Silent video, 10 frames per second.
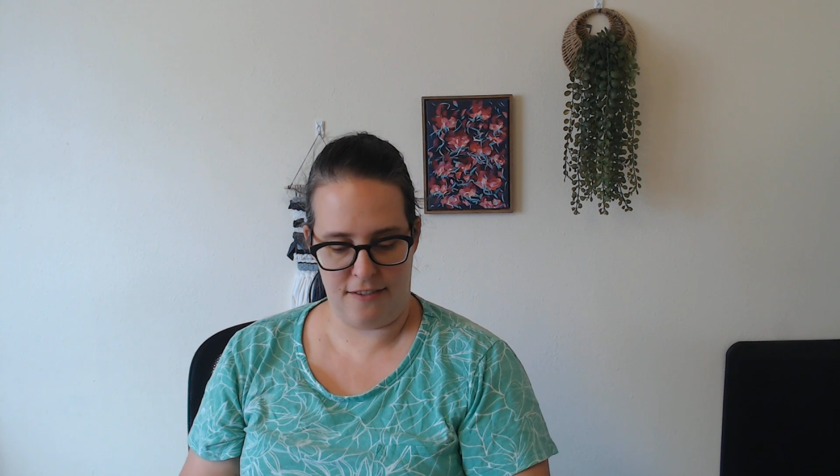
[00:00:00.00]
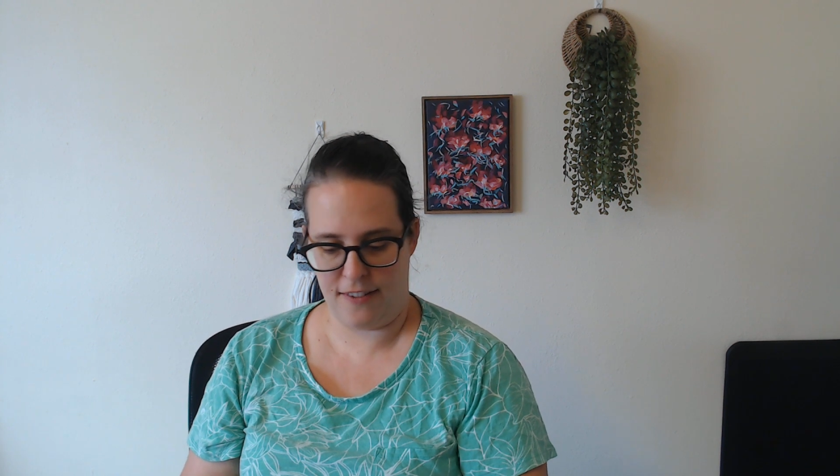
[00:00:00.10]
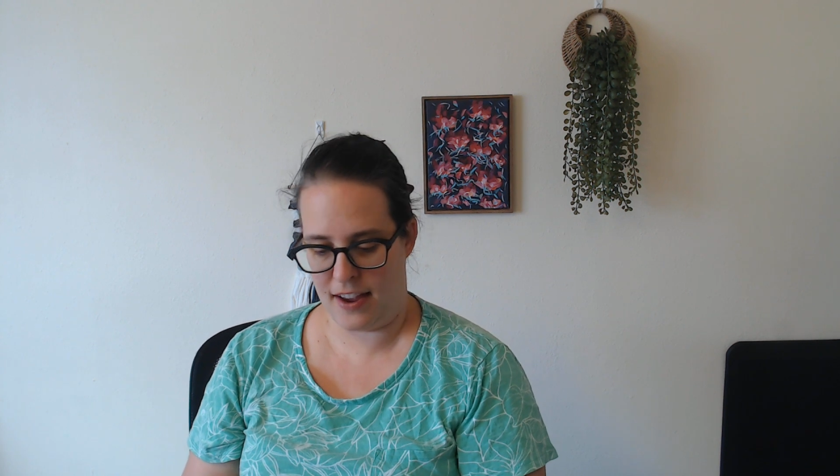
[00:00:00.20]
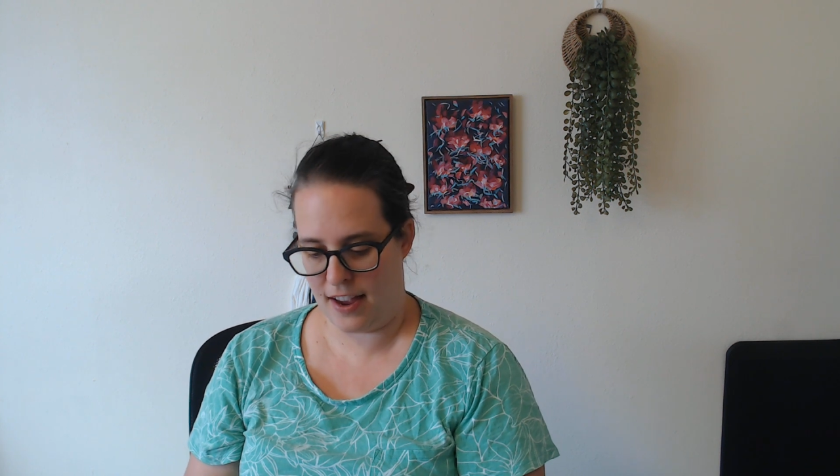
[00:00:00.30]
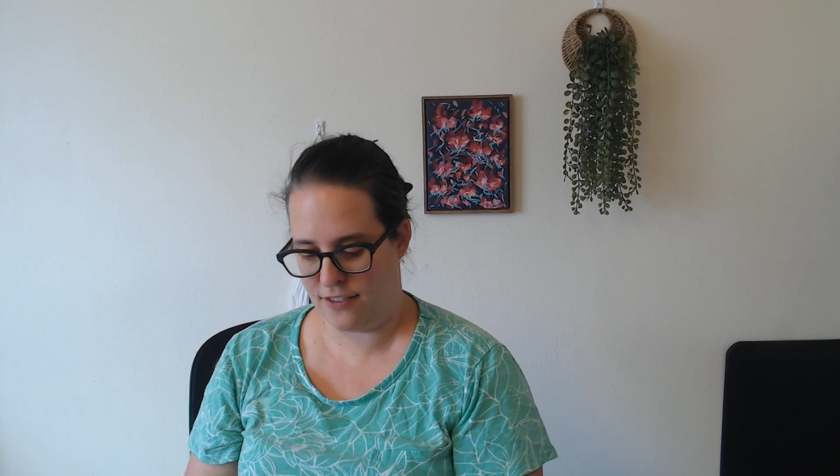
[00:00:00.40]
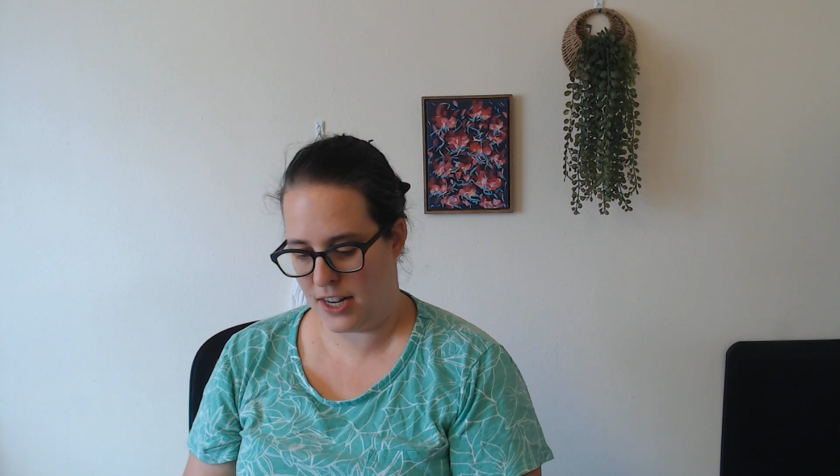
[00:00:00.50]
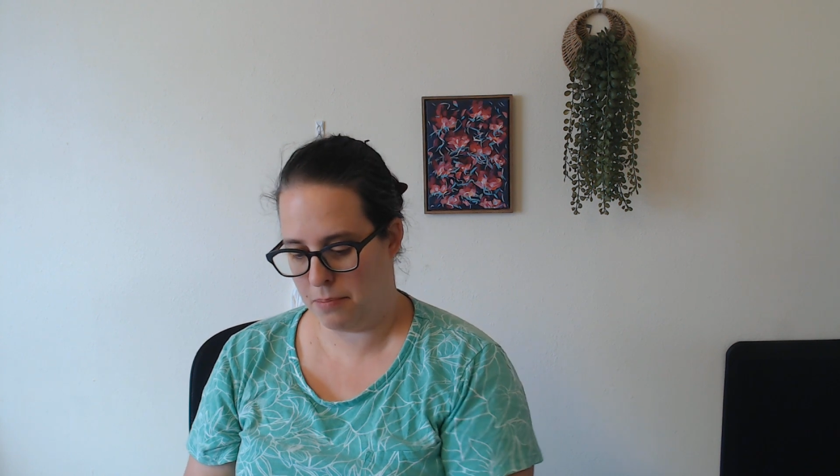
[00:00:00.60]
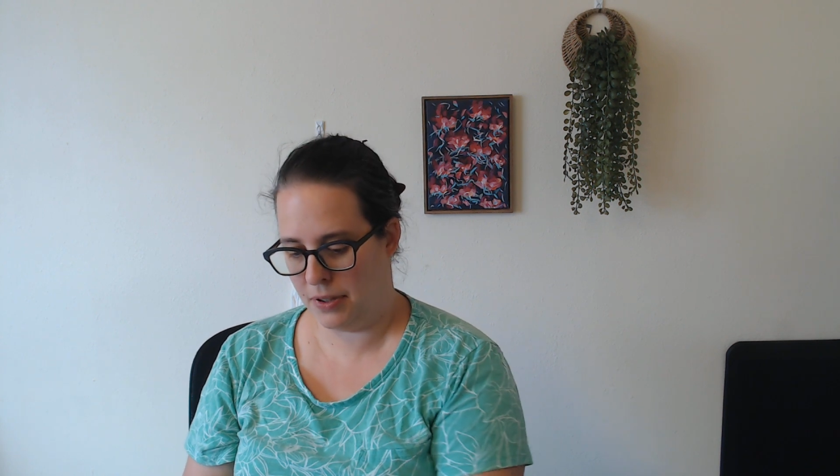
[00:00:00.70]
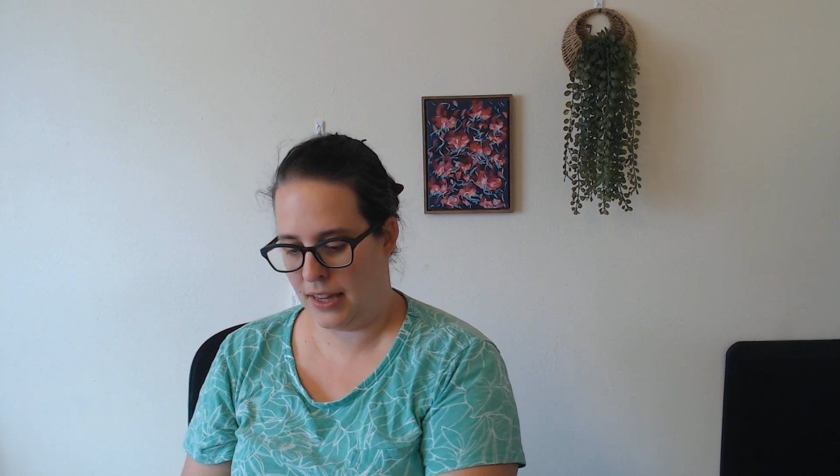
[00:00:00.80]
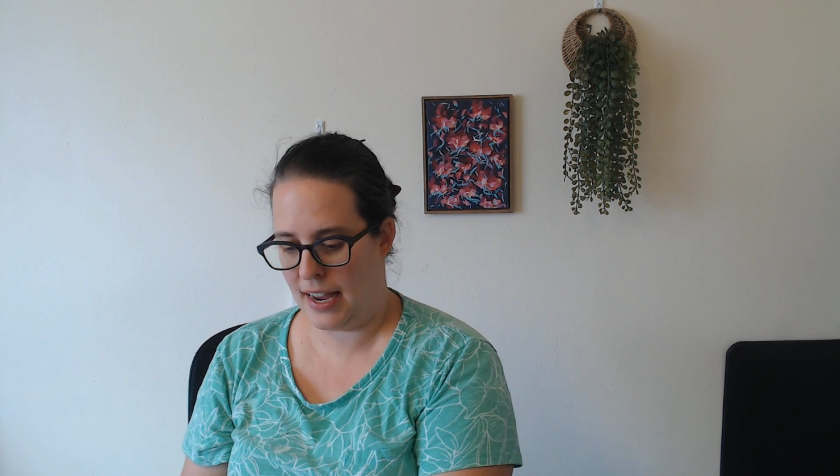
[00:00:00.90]
I have any
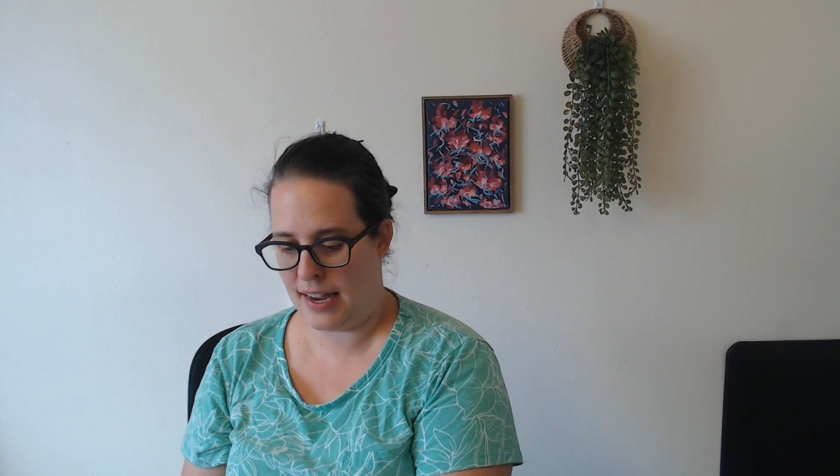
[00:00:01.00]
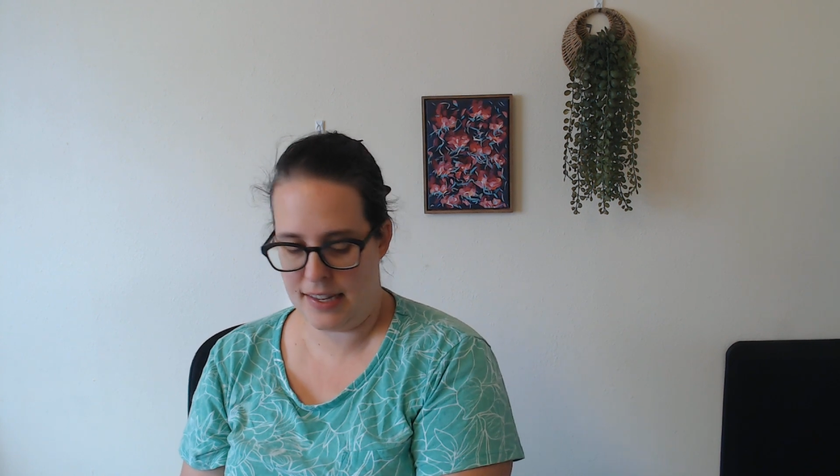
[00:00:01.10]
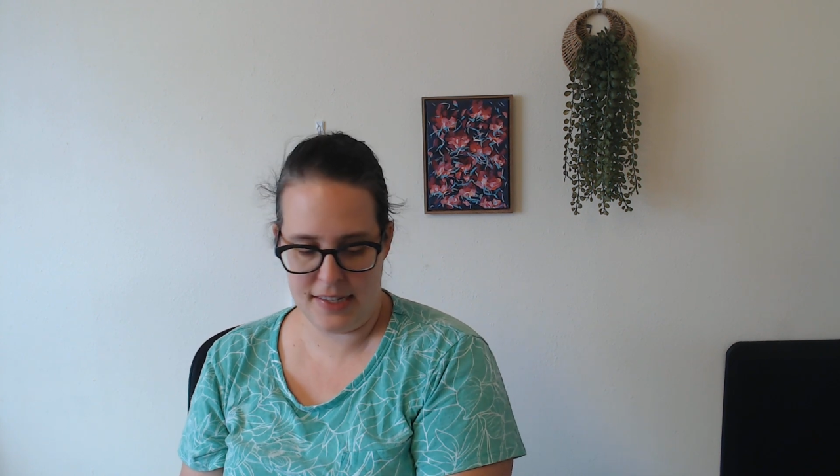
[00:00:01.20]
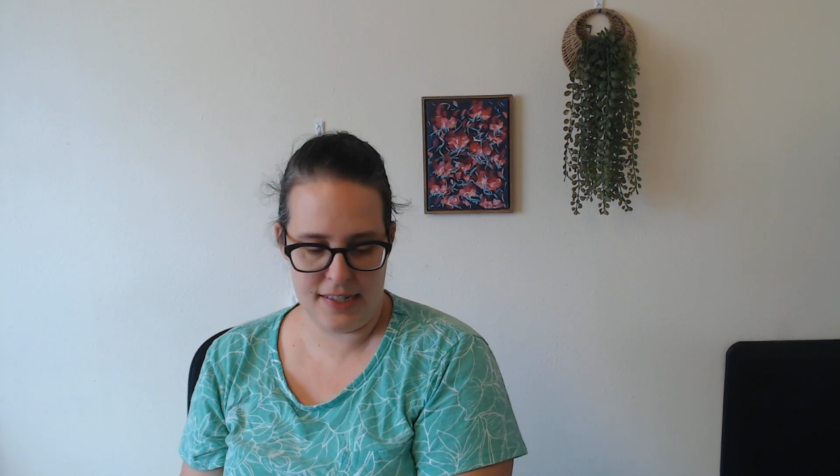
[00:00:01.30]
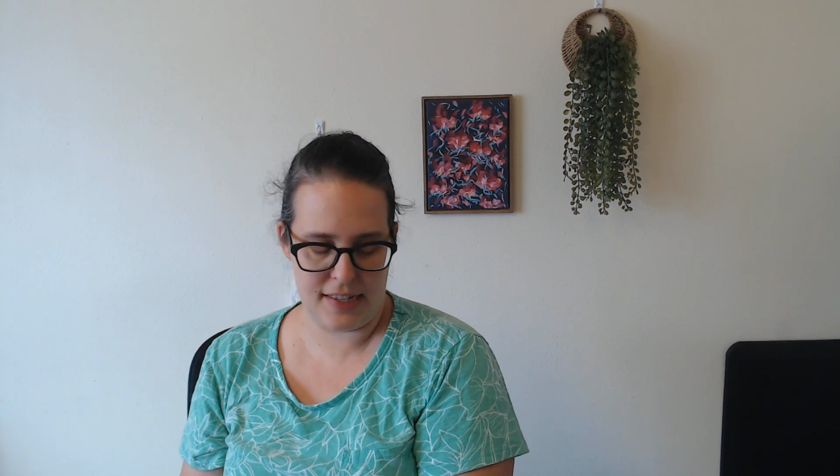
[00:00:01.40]
plans,